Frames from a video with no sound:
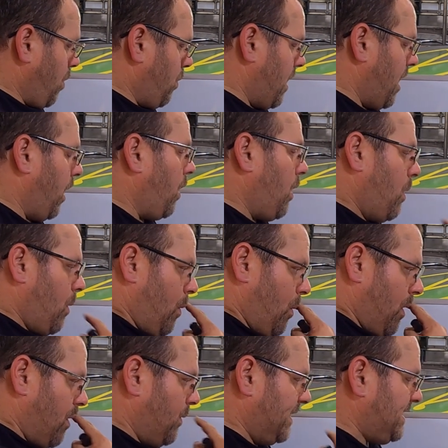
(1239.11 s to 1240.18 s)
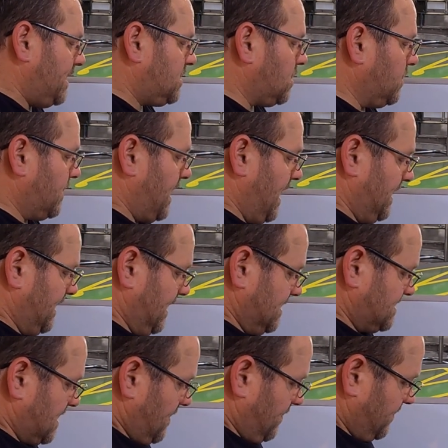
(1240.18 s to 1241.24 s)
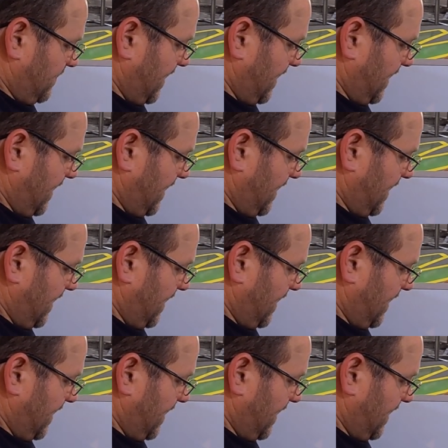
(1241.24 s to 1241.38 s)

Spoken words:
Well, what we need to look at is